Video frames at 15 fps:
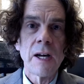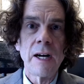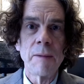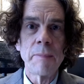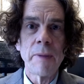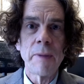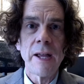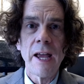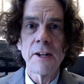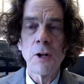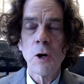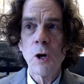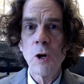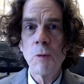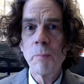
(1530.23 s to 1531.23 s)

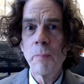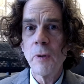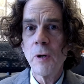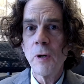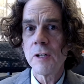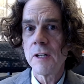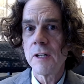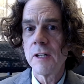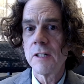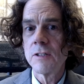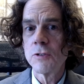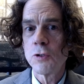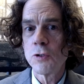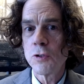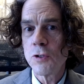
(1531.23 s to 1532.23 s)
And her book
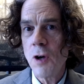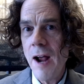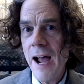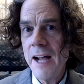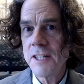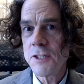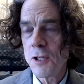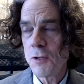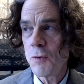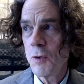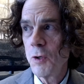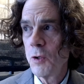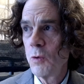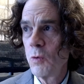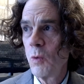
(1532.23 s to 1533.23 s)
tracks
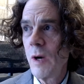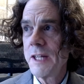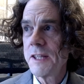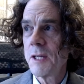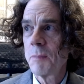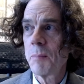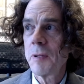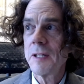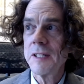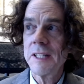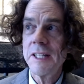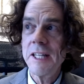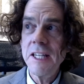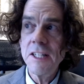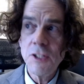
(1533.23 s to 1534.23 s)
through what the
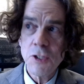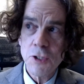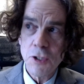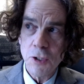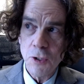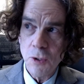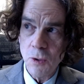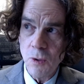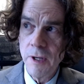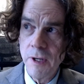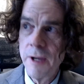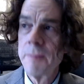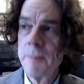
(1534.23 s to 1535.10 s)
police do